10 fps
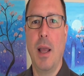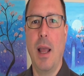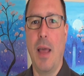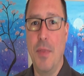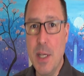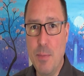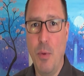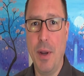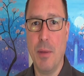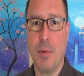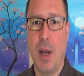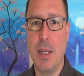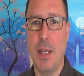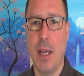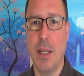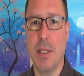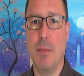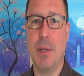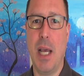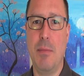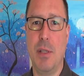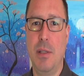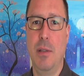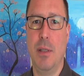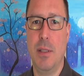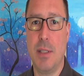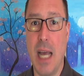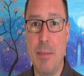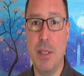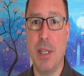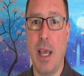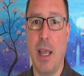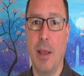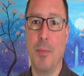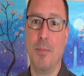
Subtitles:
At this point in the project, it's sometimes time to say,